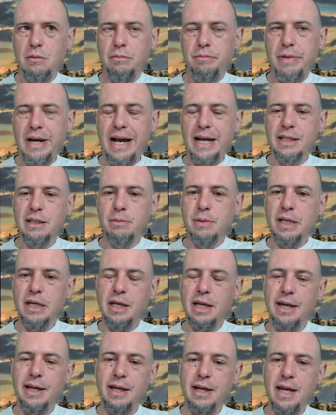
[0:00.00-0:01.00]
possibly
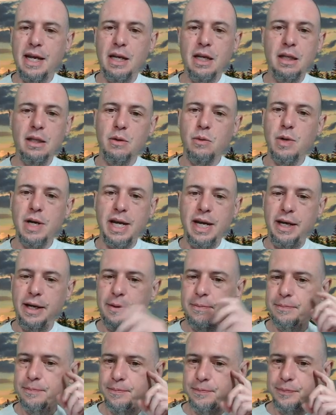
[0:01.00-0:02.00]
getting getting in the way,
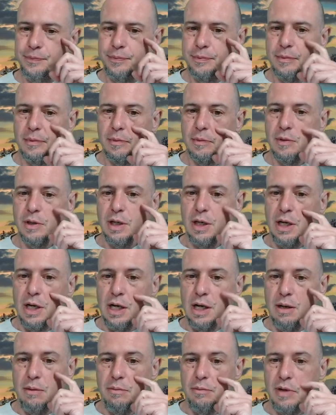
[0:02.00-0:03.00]

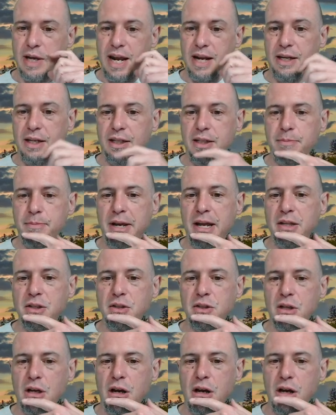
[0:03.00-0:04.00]
um, and it
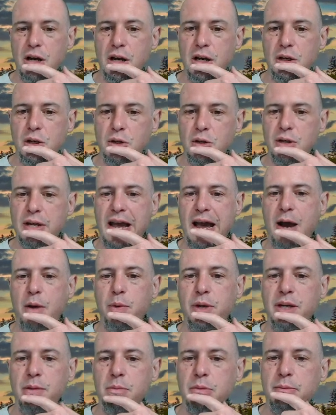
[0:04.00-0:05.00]
depends on how
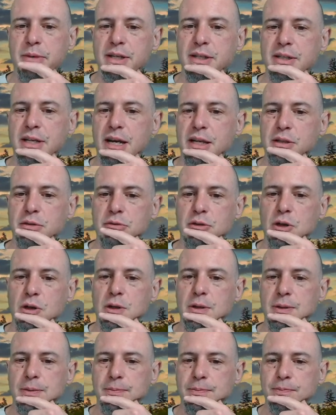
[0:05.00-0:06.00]
we implement Dice
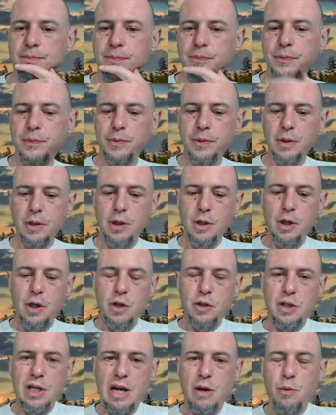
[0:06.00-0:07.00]
Roll.
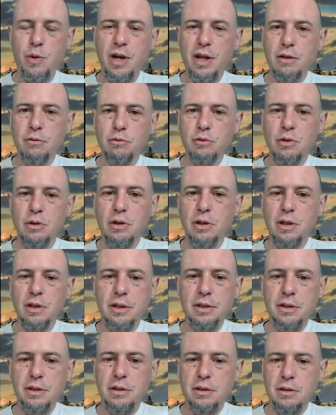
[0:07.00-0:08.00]
So now, one of the
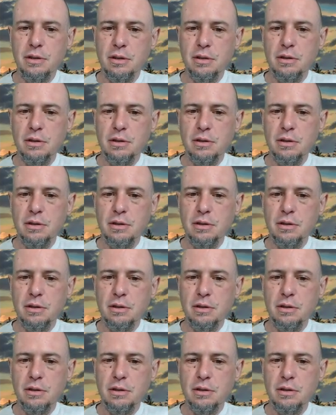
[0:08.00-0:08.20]
rules,